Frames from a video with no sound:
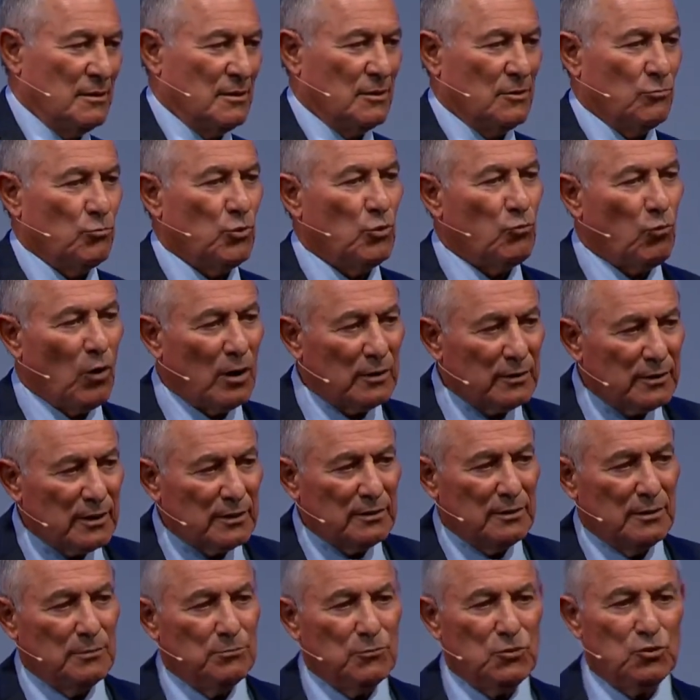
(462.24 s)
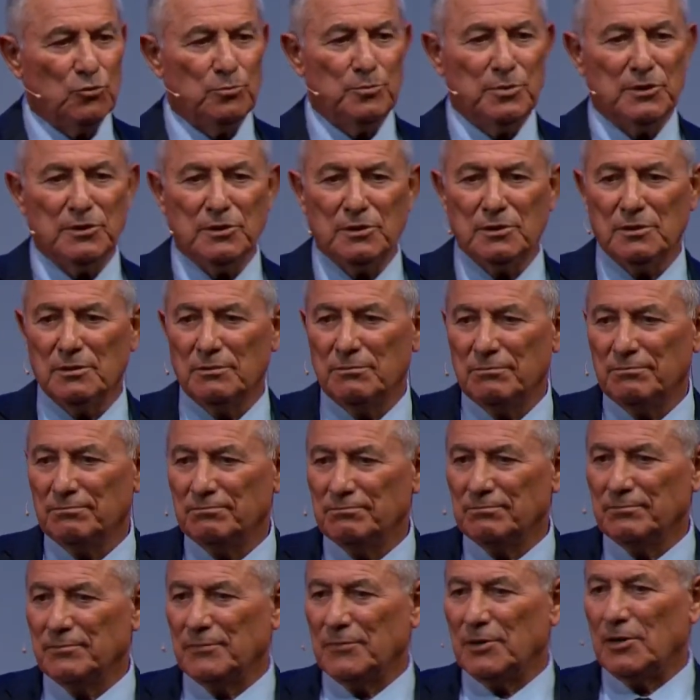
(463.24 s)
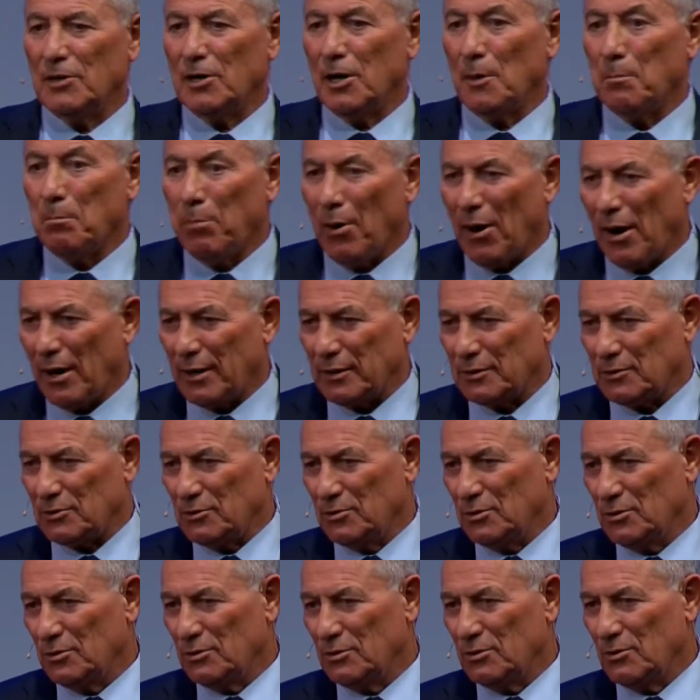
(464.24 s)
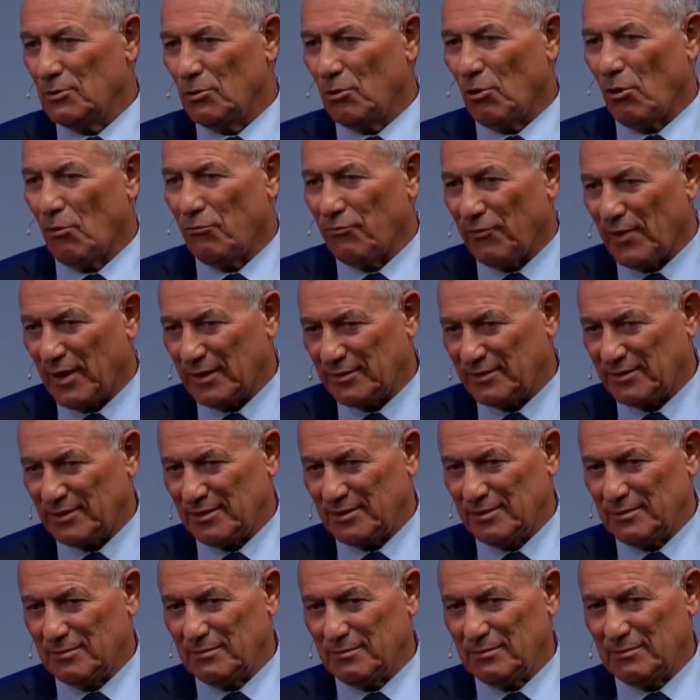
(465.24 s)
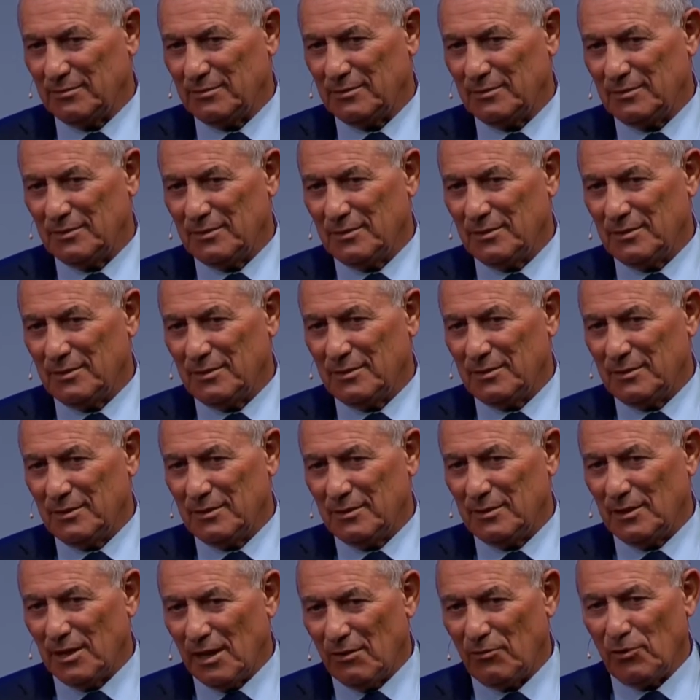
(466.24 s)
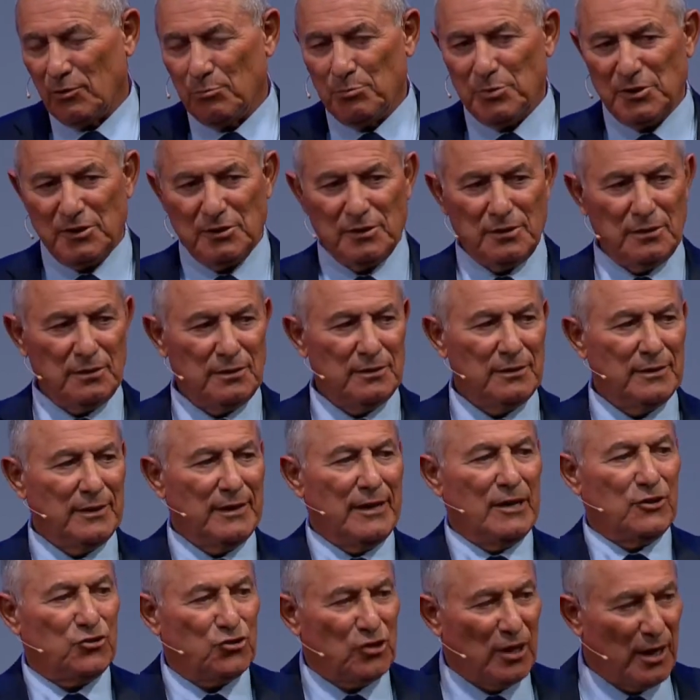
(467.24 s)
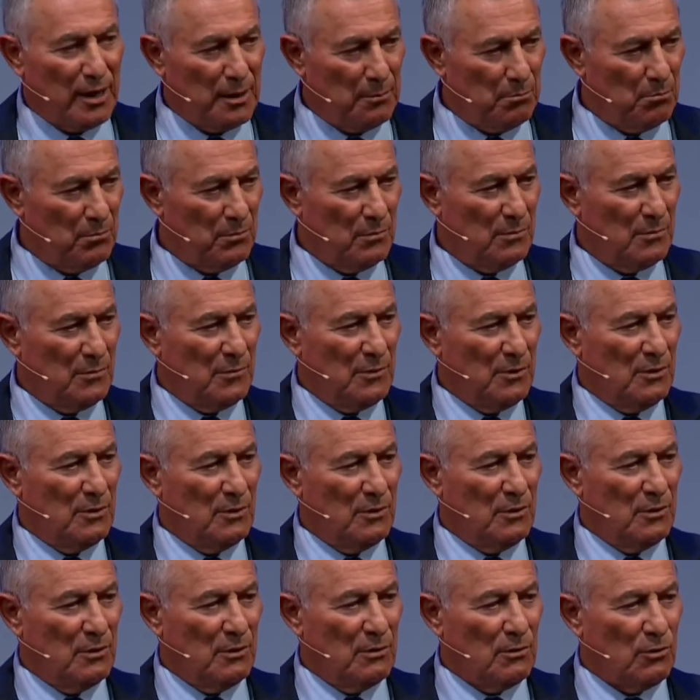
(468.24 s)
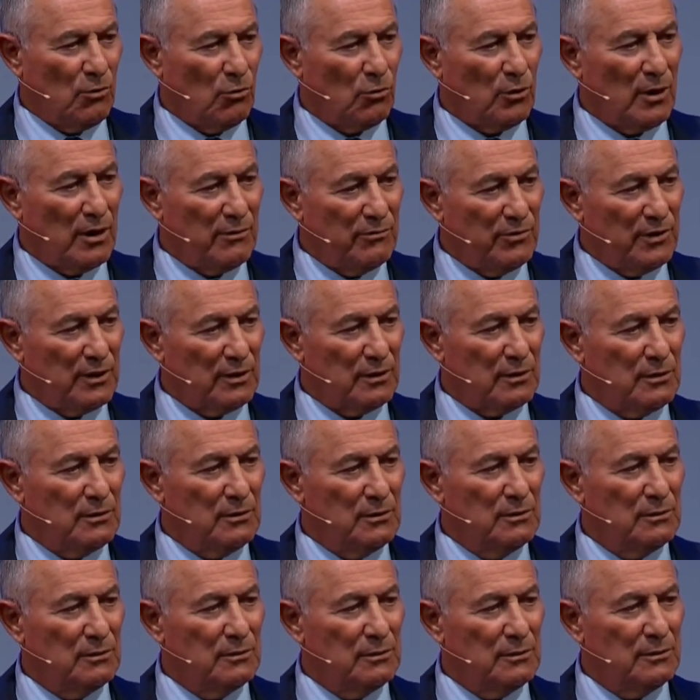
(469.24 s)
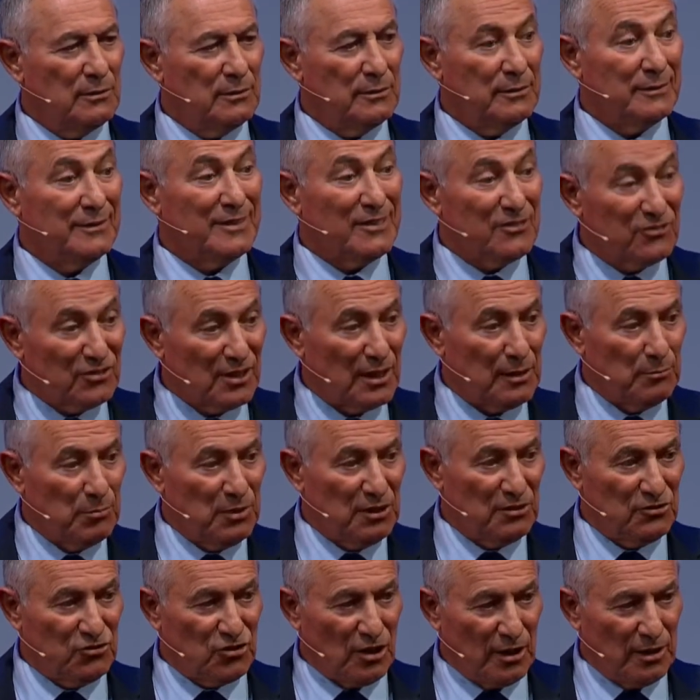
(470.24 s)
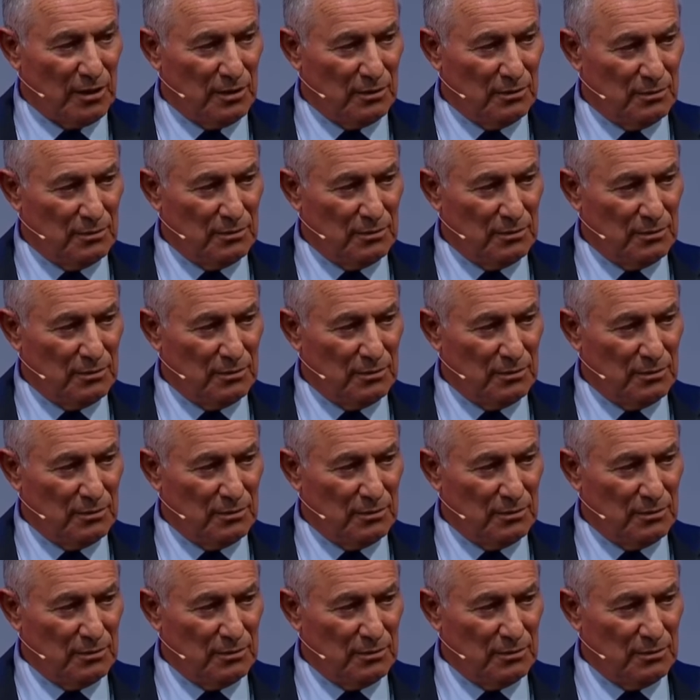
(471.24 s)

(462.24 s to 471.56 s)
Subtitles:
We wanted him to be a part of us, never be ashamed on having disabled child.